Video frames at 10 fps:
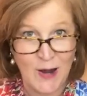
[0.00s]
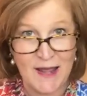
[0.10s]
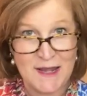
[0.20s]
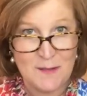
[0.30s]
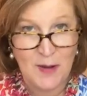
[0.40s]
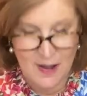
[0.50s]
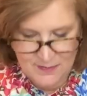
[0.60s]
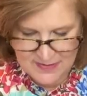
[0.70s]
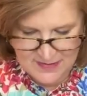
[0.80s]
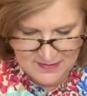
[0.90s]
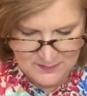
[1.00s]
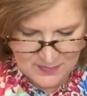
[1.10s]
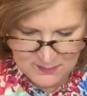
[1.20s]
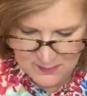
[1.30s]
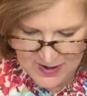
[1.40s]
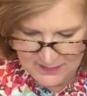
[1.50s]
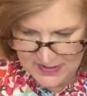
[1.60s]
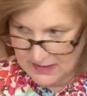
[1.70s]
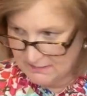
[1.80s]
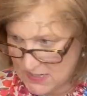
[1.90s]
I keep popping the bubble wrap. I
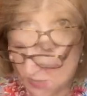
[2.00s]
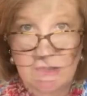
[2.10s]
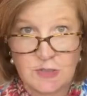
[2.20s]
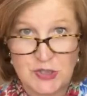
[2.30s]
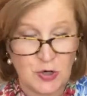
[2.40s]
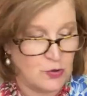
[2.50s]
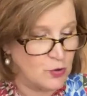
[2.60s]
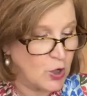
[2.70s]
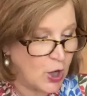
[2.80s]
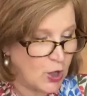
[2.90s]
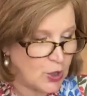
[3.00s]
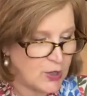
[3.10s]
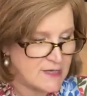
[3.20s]
didn't mean to. Journal card.